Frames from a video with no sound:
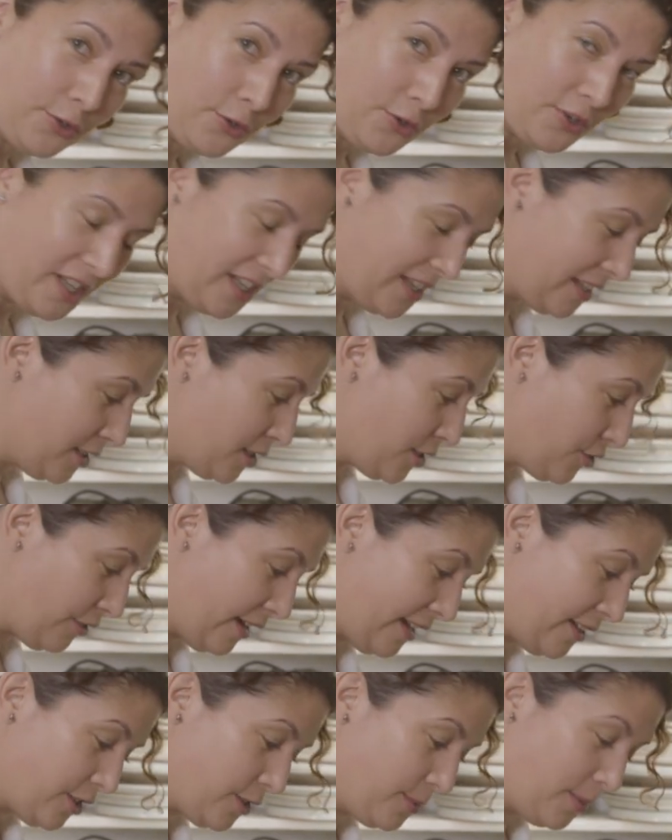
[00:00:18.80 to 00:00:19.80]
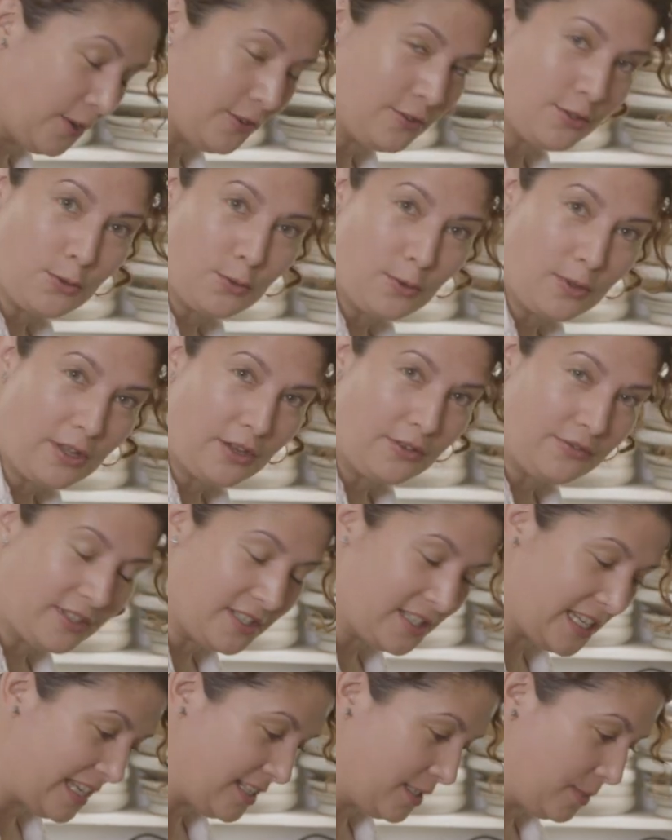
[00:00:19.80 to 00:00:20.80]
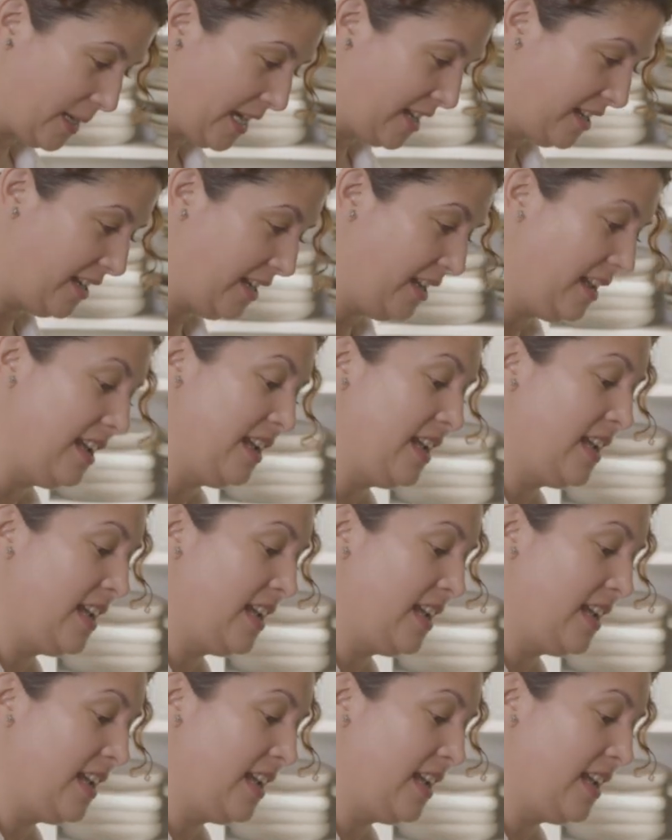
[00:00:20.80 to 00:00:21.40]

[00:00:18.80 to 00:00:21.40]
cooking in strange spots all over Tasmania,